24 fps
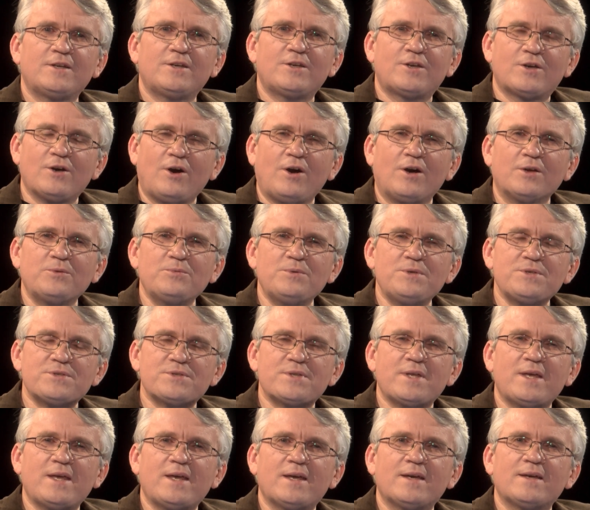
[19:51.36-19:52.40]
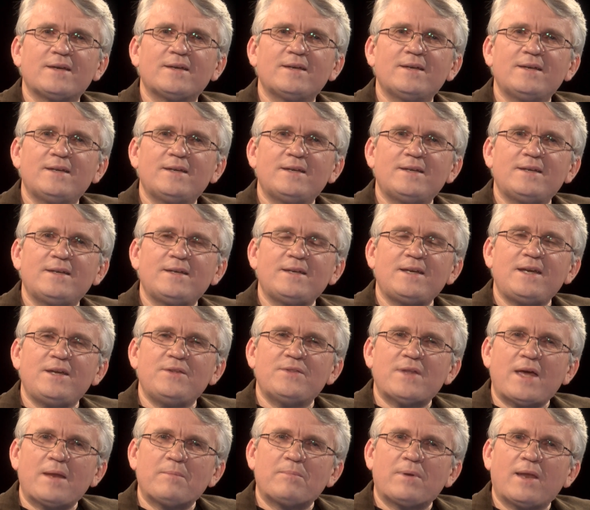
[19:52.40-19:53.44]
God was there in
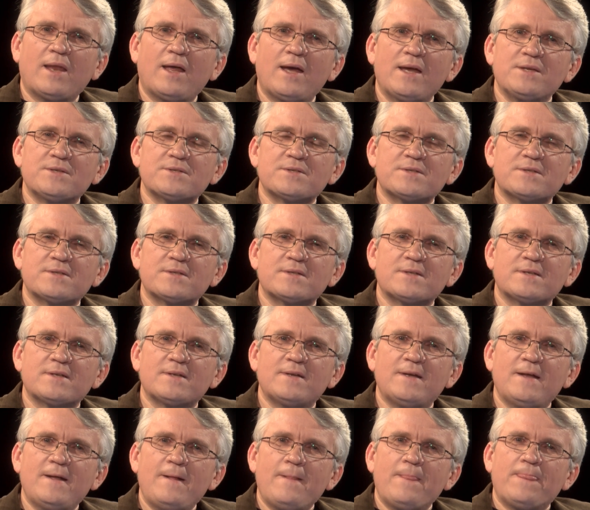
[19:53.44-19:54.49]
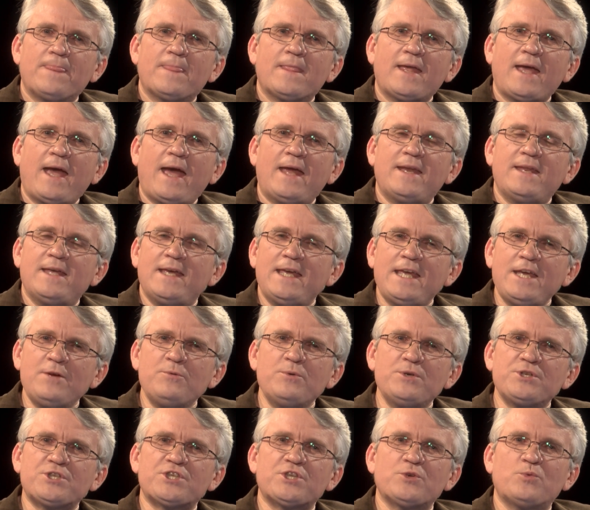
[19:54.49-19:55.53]
that place. And he
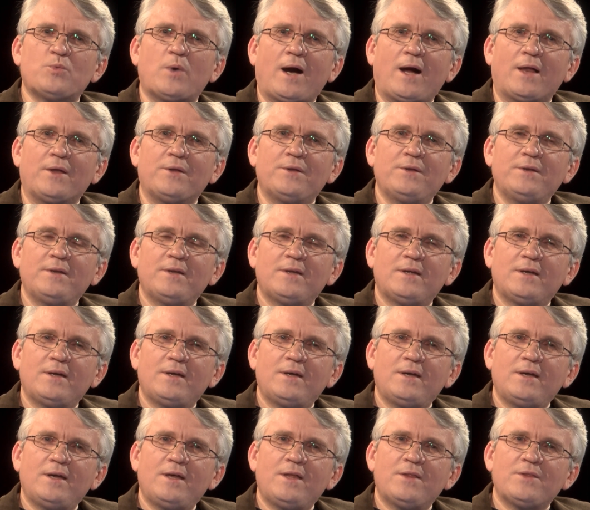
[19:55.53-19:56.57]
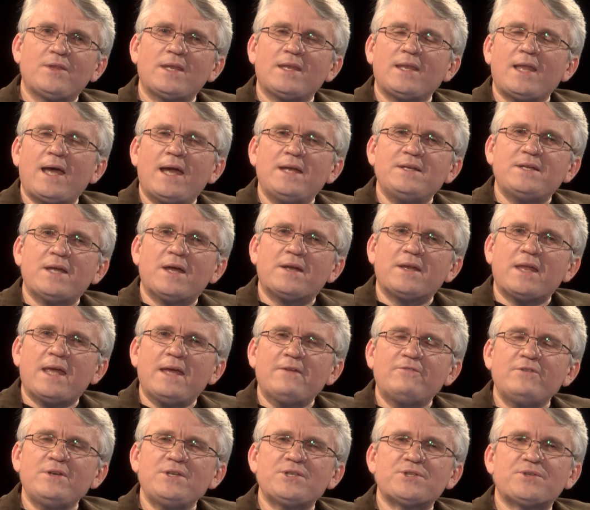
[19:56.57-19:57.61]
was the one that lay down
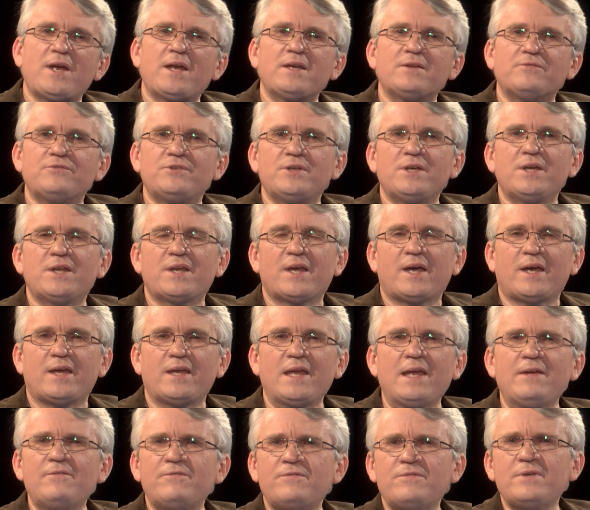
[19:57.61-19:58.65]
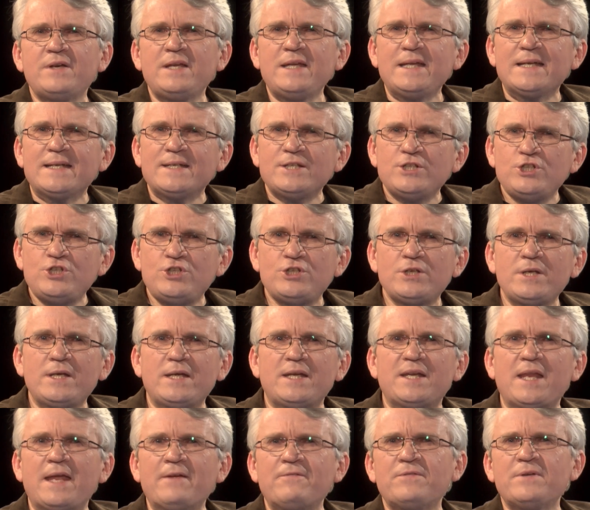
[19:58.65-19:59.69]
every strand of DNA, every
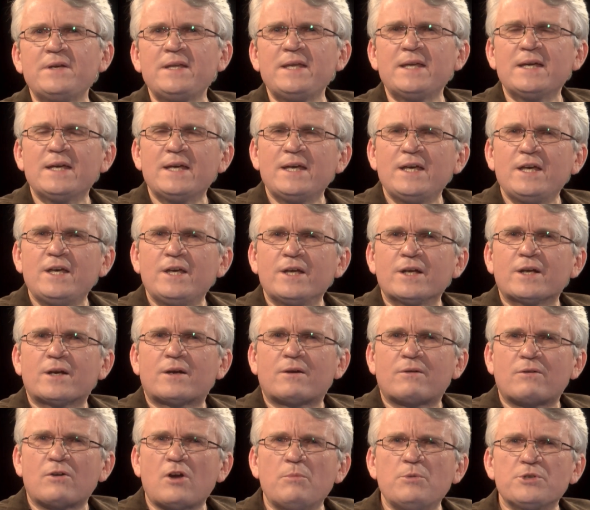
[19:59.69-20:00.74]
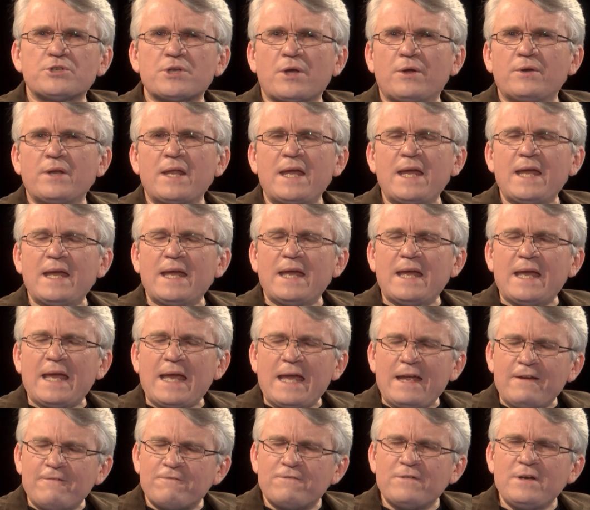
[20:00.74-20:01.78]
gene, every chromosome,
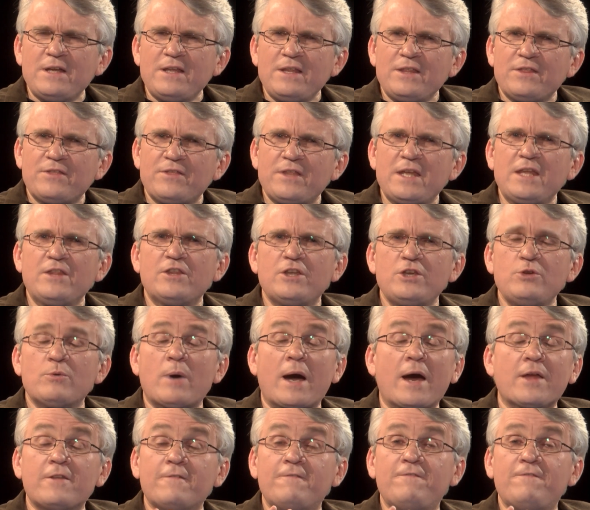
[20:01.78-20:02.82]
everything that you are, the